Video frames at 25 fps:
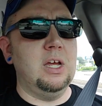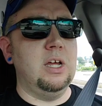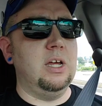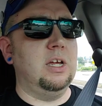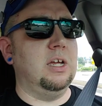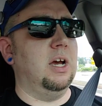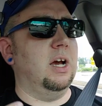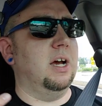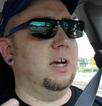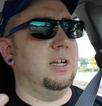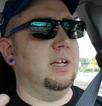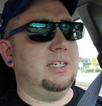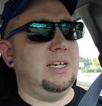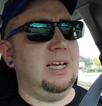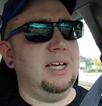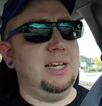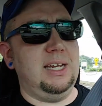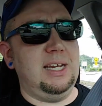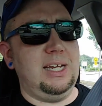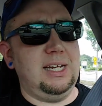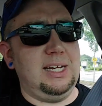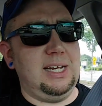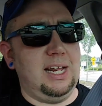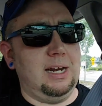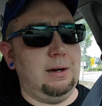
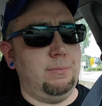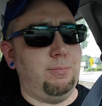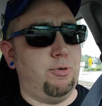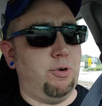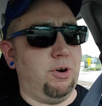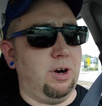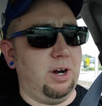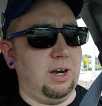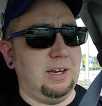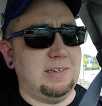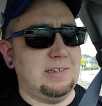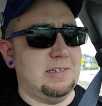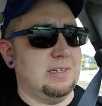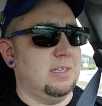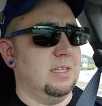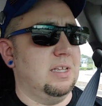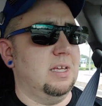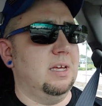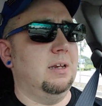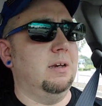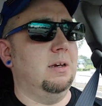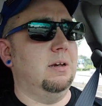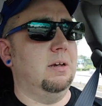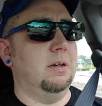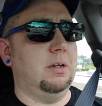1080 at a price, and
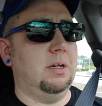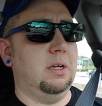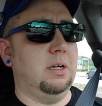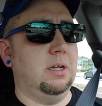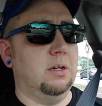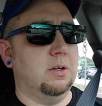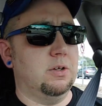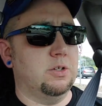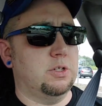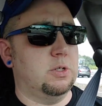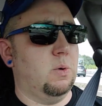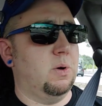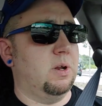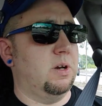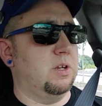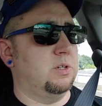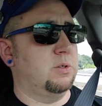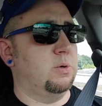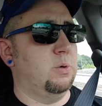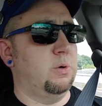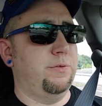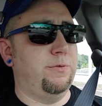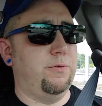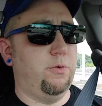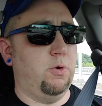then so on and
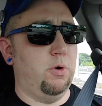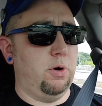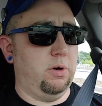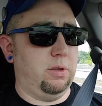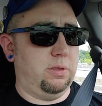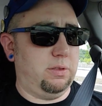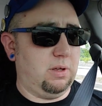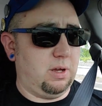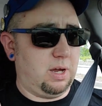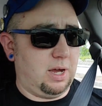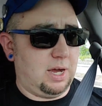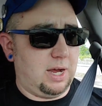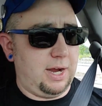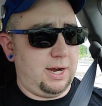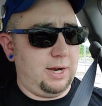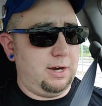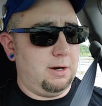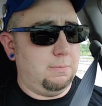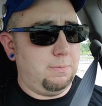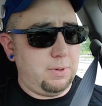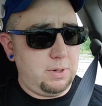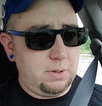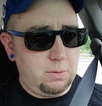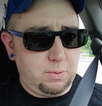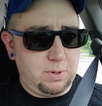so forth, higher.
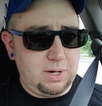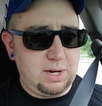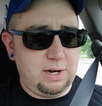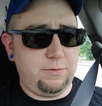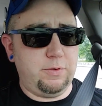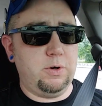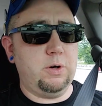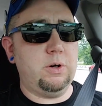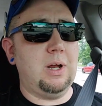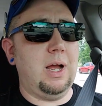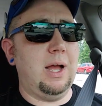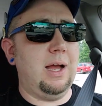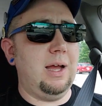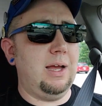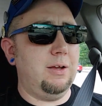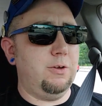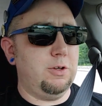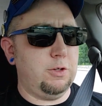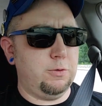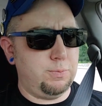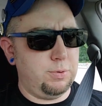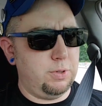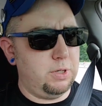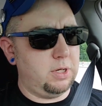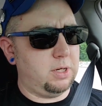But whatever, it
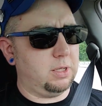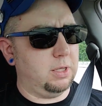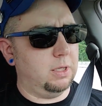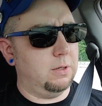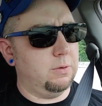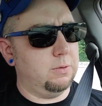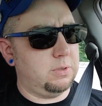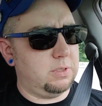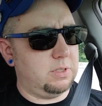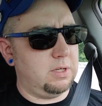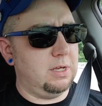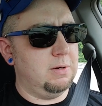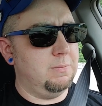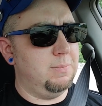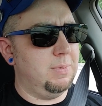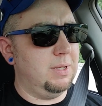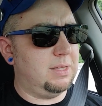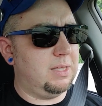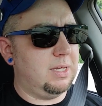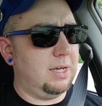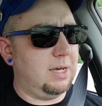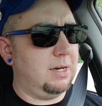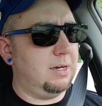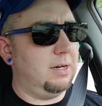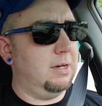was pretty close. Admit
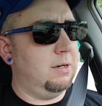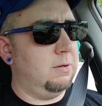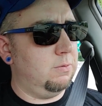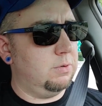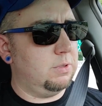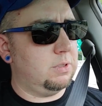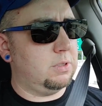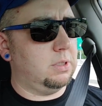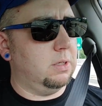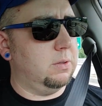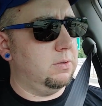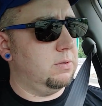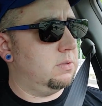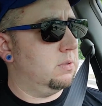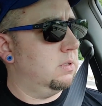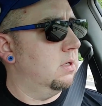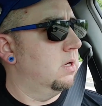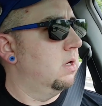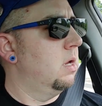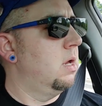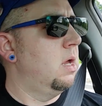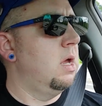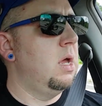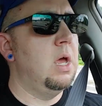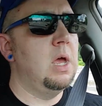that it was close.
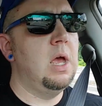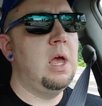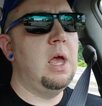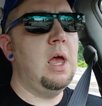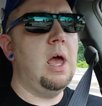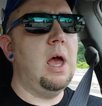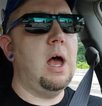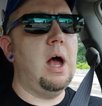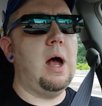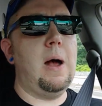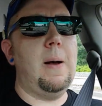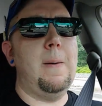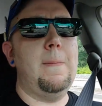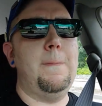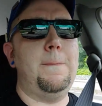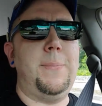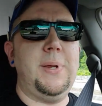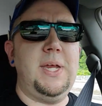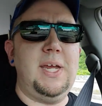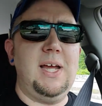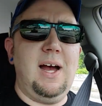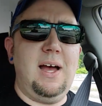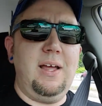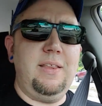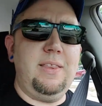
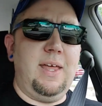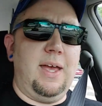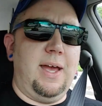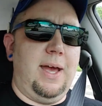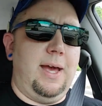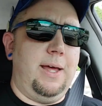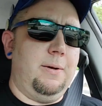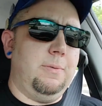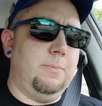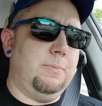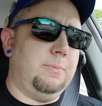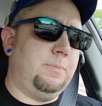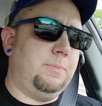Beyond that,